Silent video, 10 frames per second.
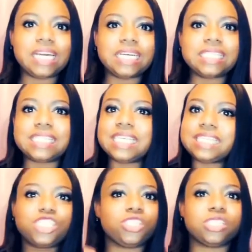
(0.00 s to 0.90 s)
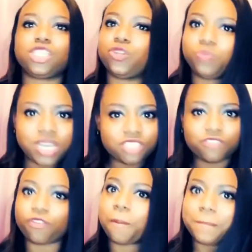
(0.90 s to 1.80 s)
Because this is just too
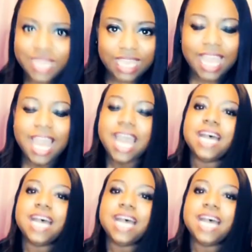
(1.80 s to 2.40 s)
much for me.